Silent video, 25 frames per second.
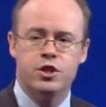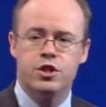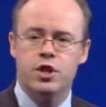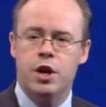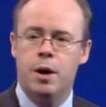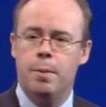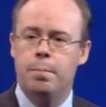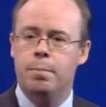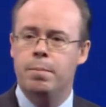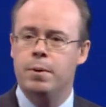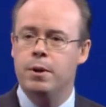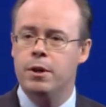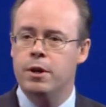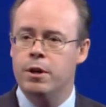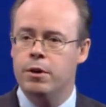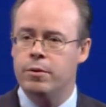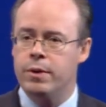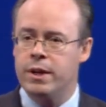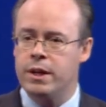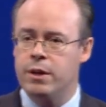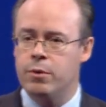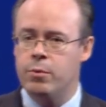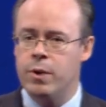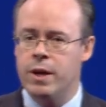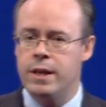are blurring
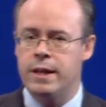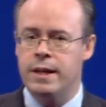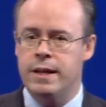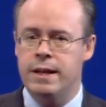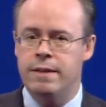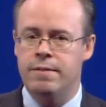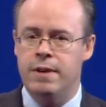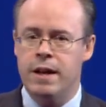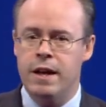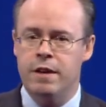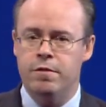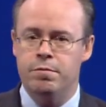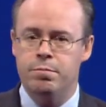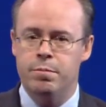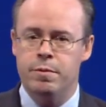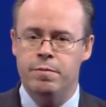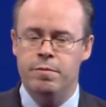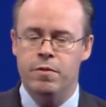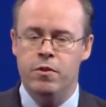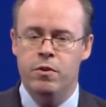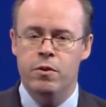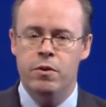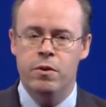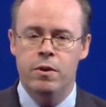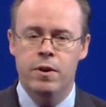in a way they never have
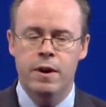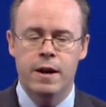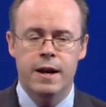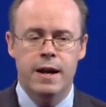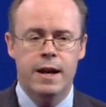before,